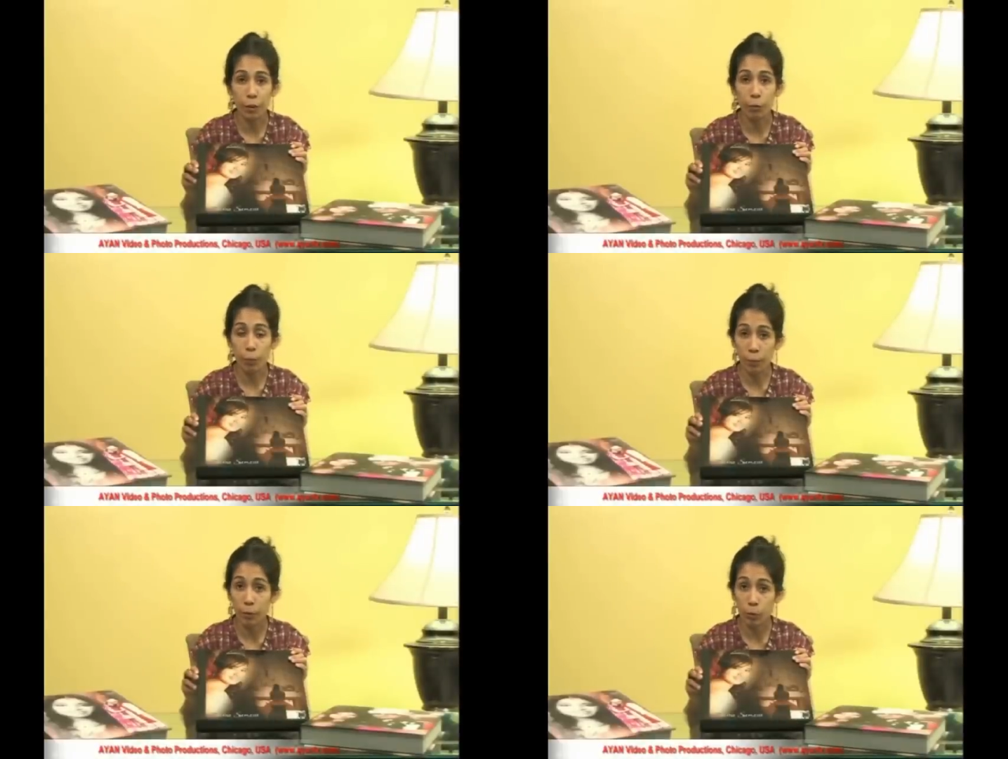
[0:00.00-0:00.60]

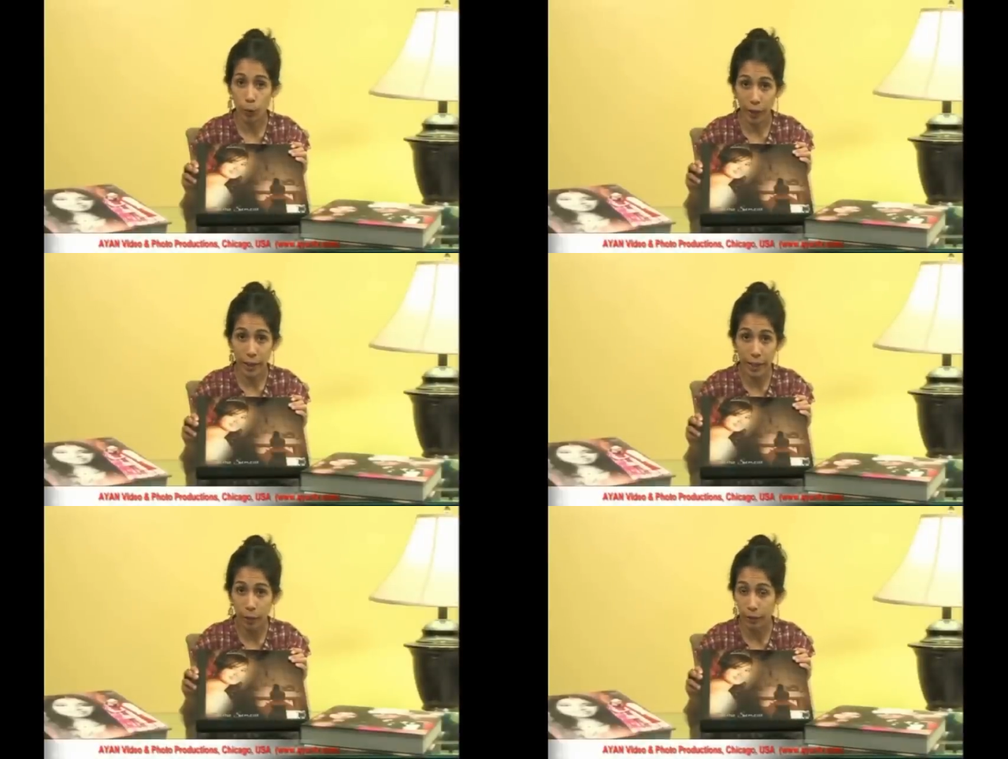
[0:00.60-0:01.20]
Remember, write
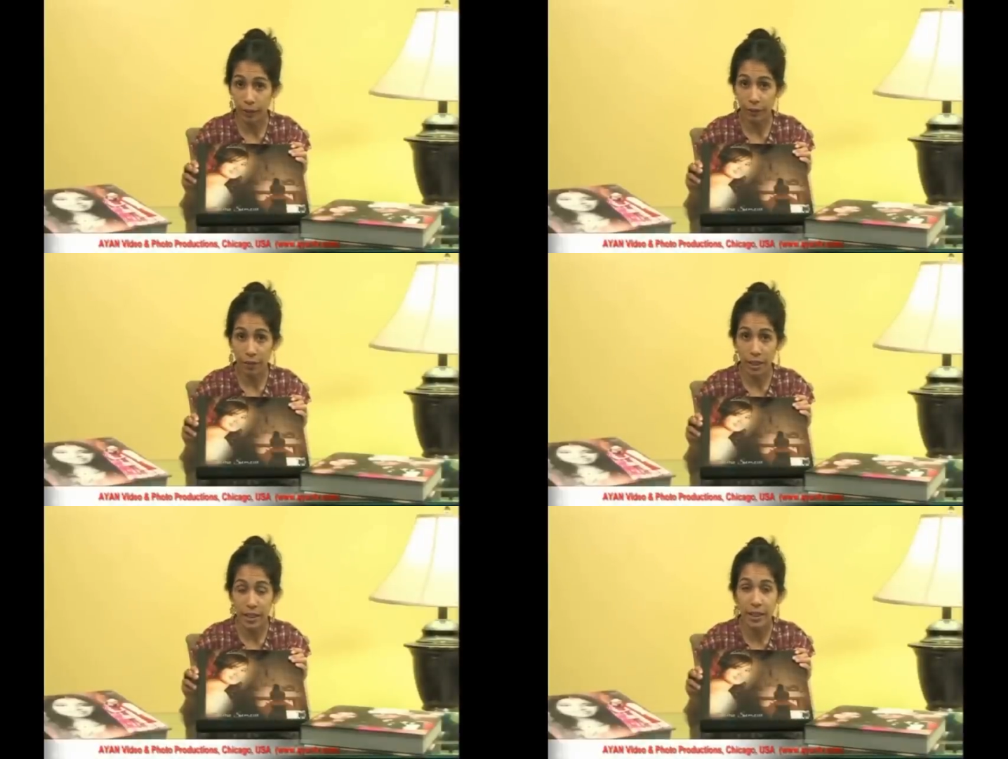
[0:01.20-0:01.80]
it down. It's
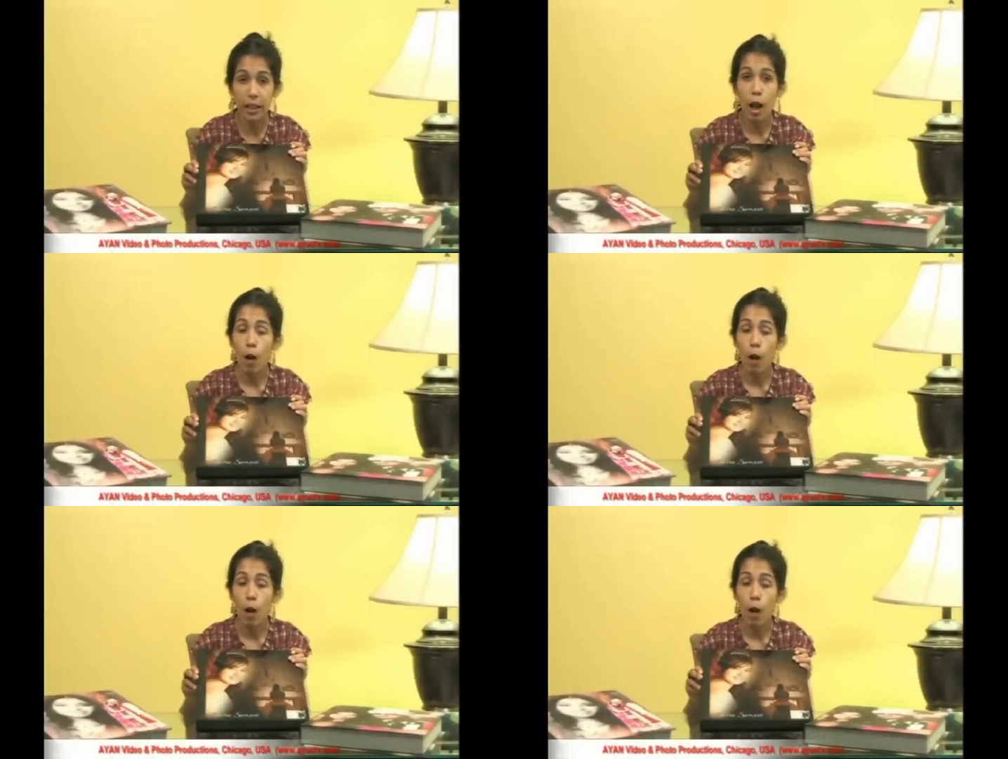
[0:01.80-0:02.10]
very easy.